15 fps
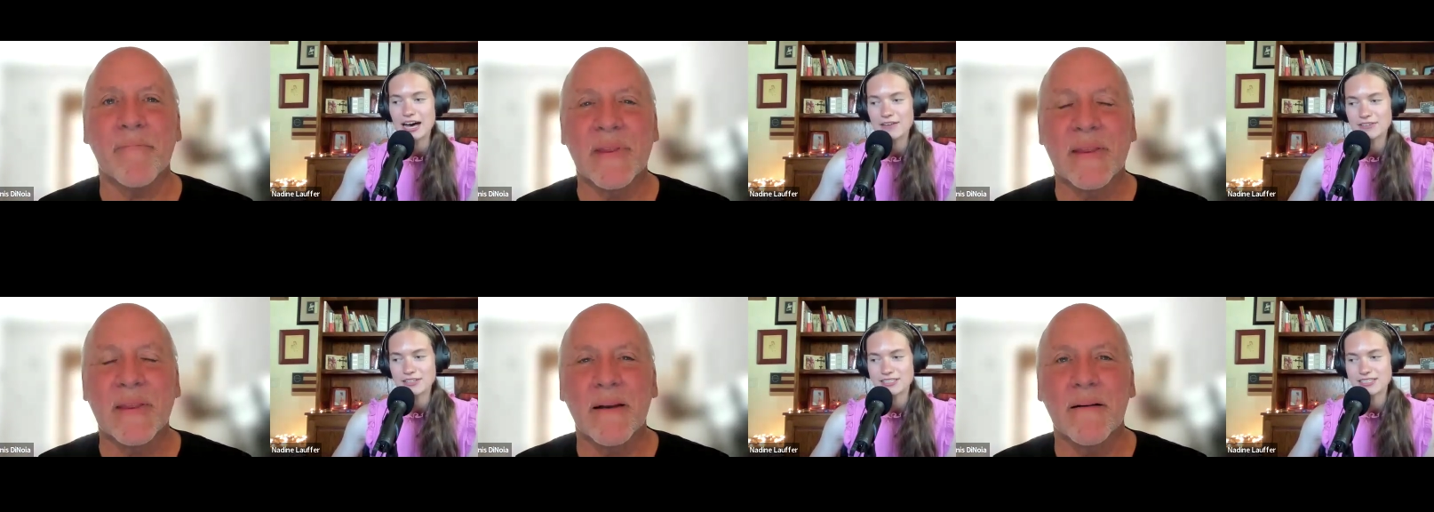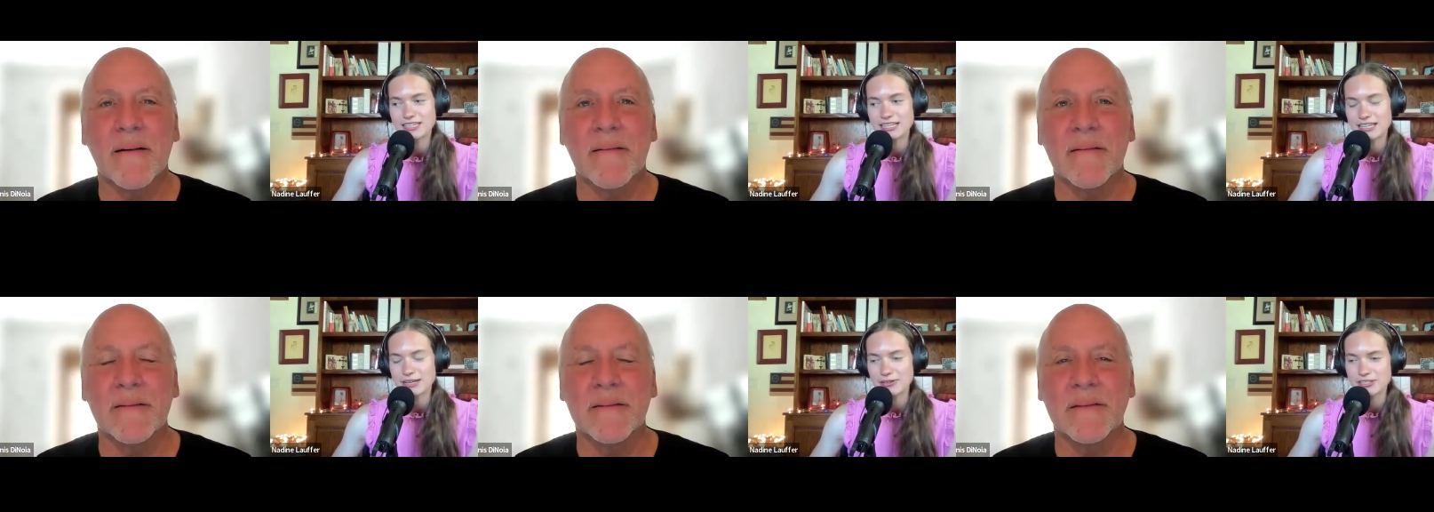
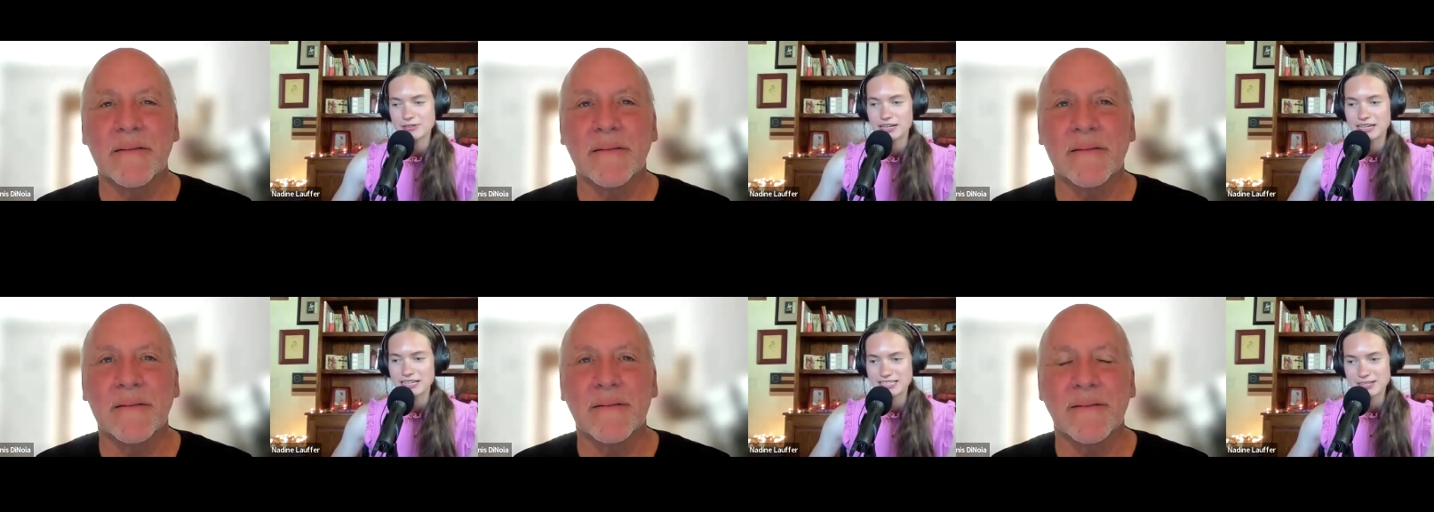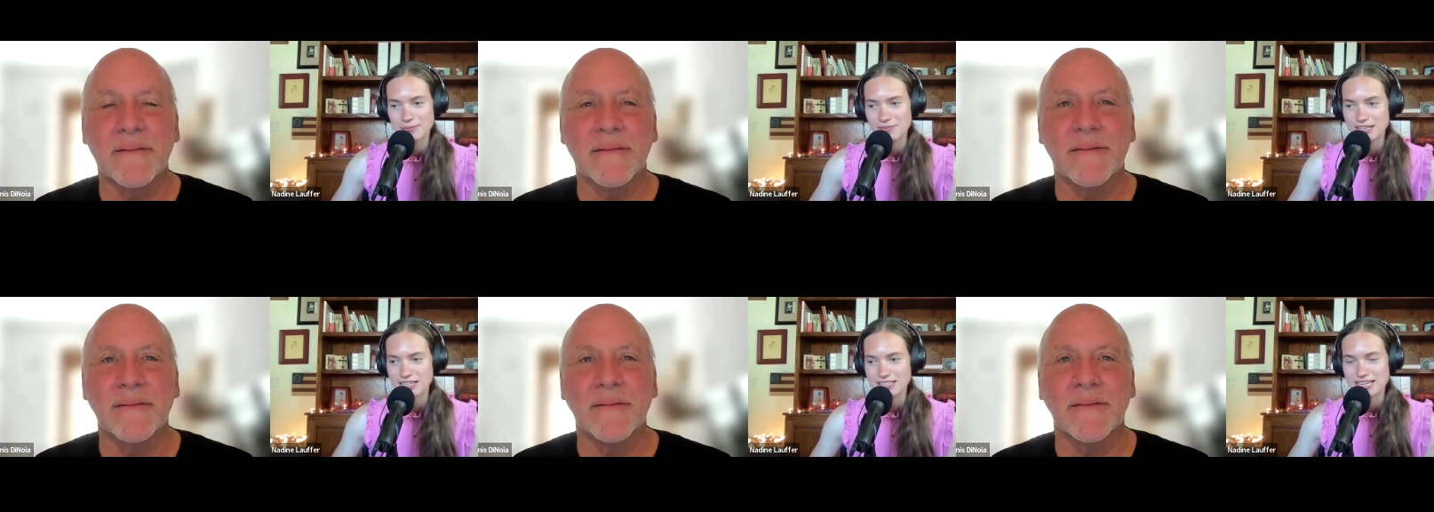Speaker 1: Obviously, there was already
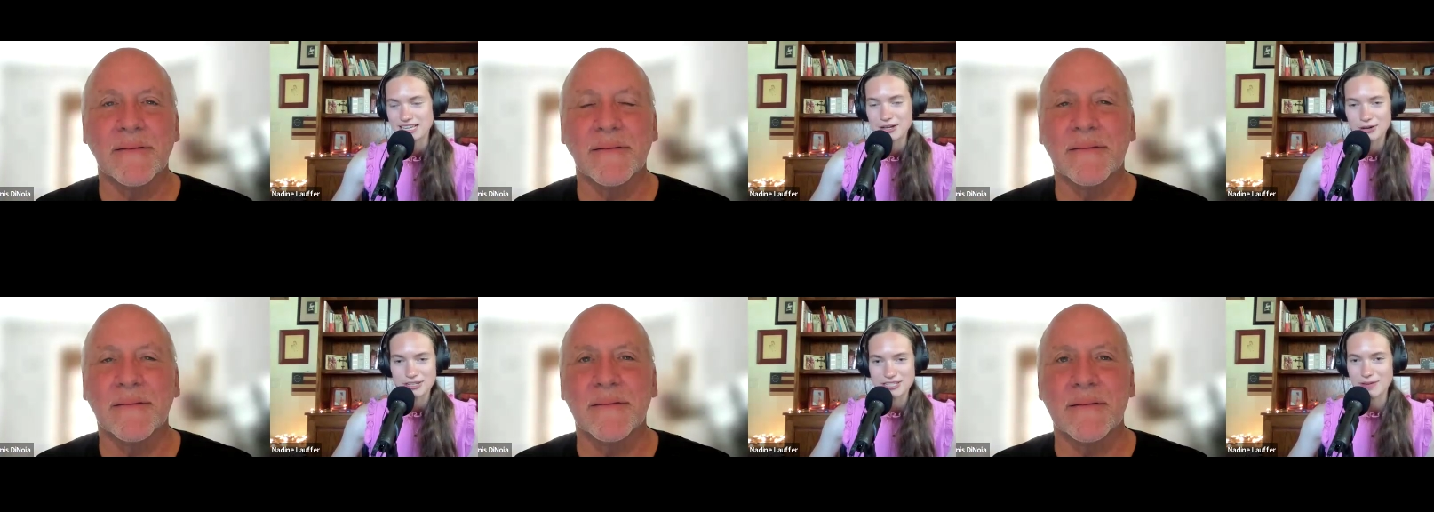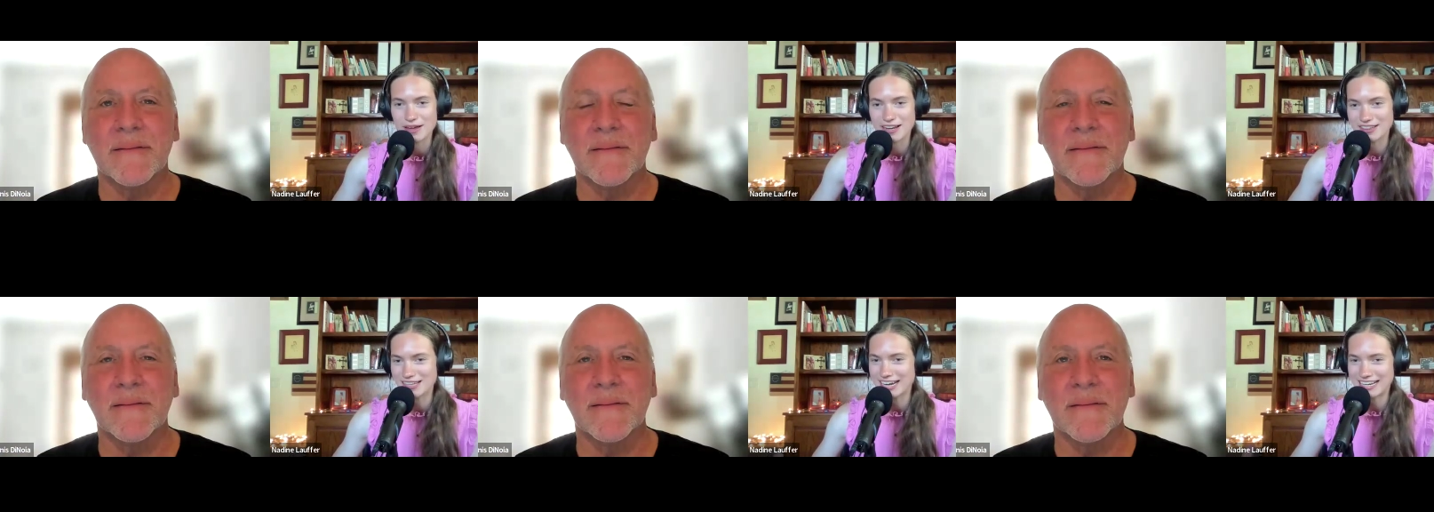some things I noticed
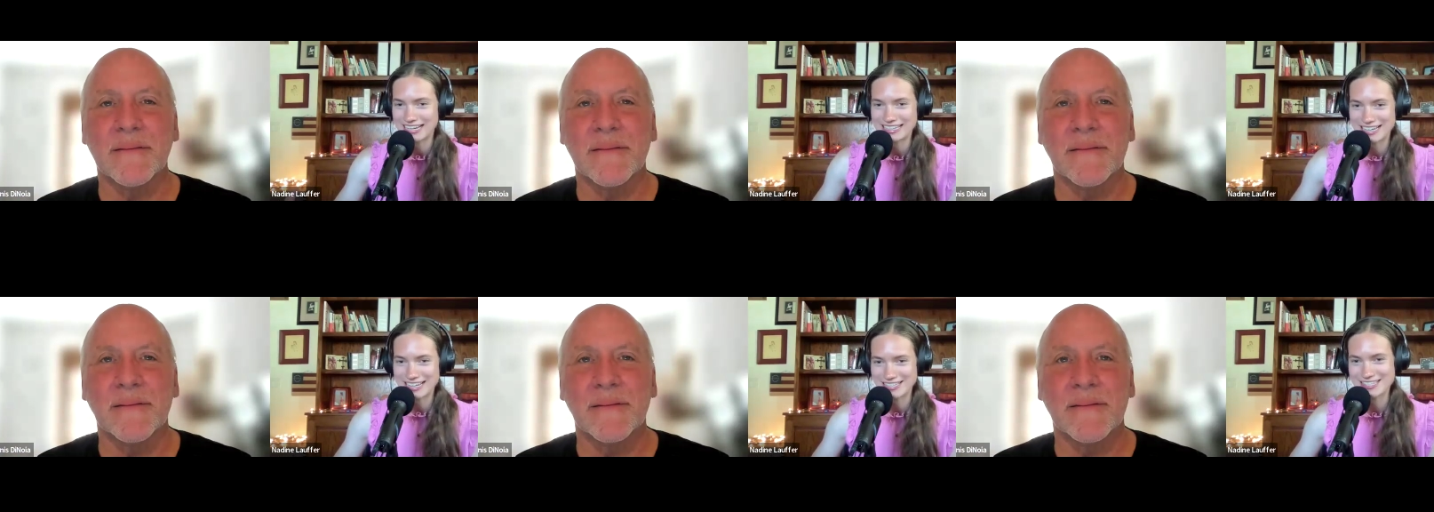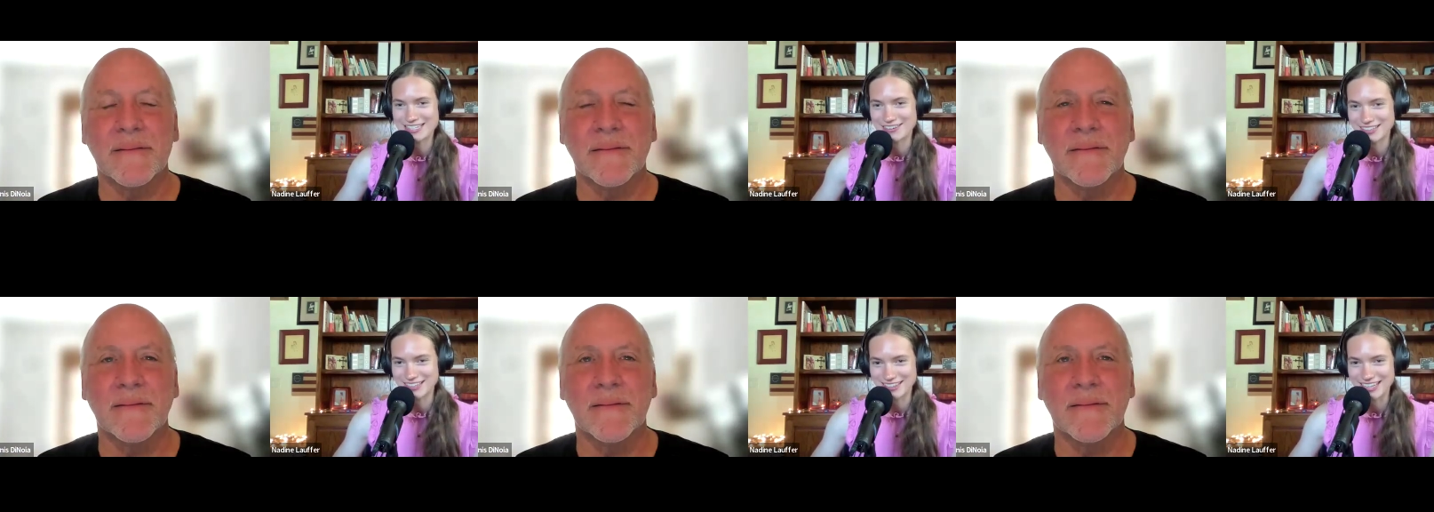about it that I didn't
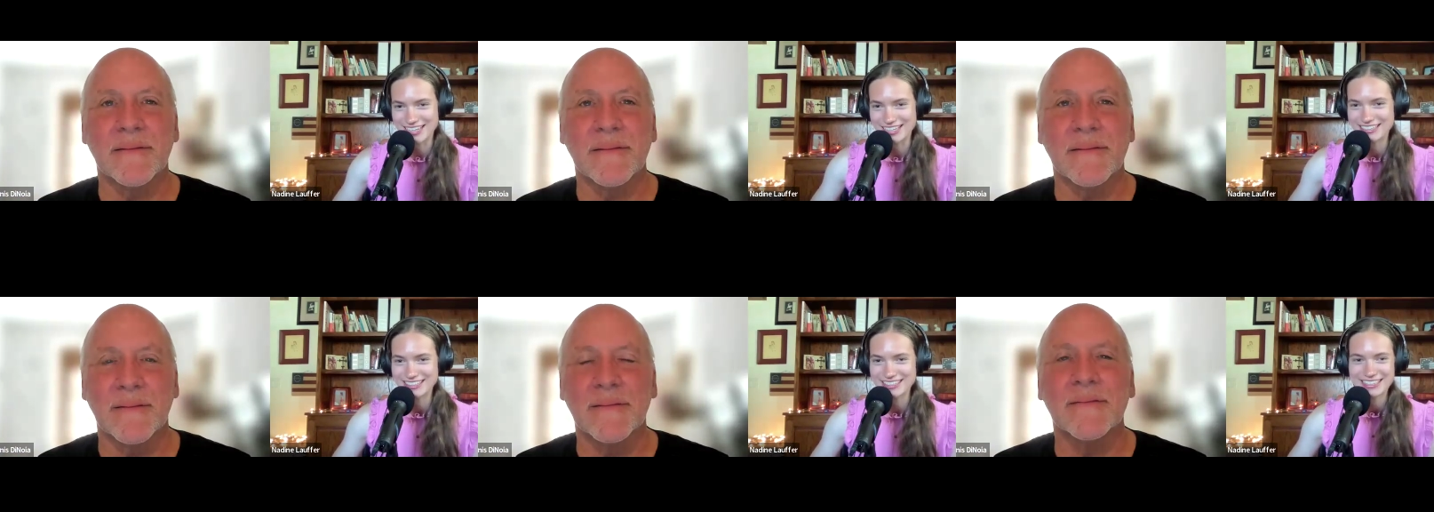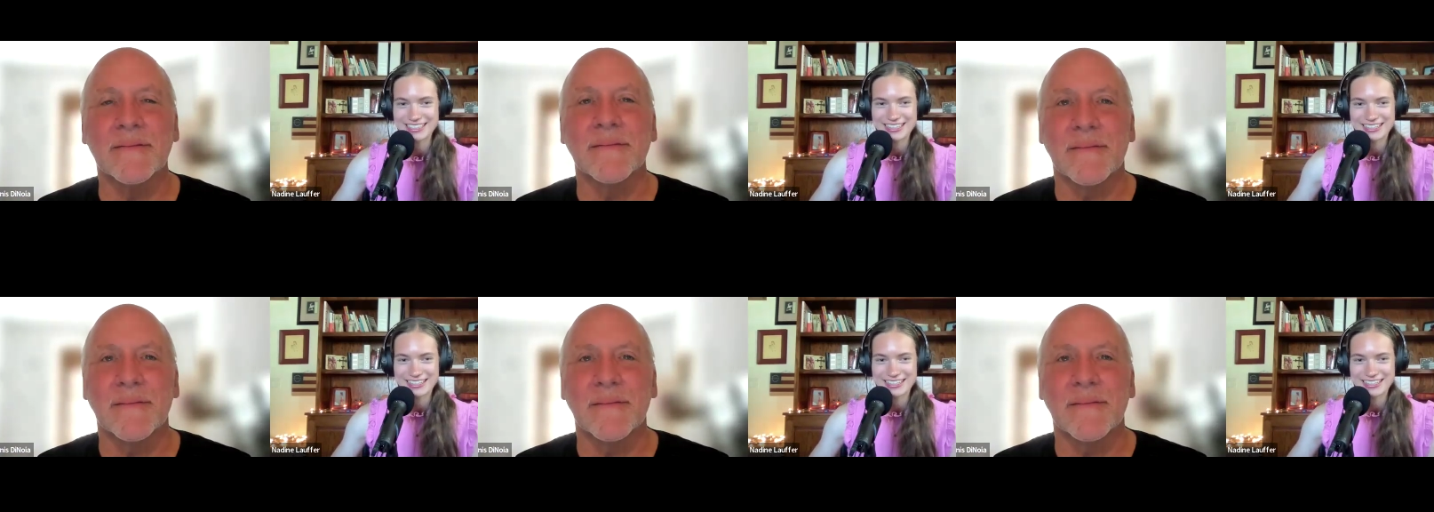necessarily like.